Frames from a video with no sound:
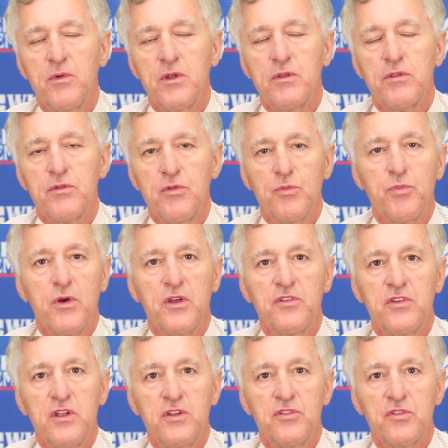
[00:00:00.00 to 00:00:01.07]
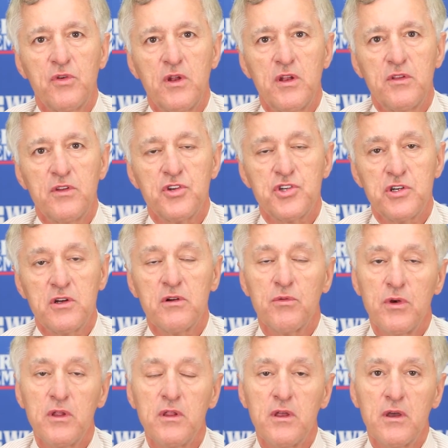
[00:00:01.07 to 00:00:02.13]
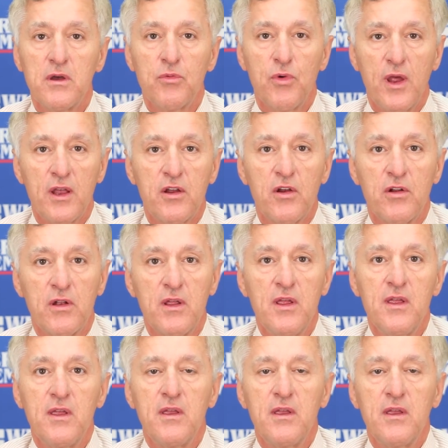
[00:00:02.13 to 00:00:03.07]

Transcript: went through prostate screening this year, really a record.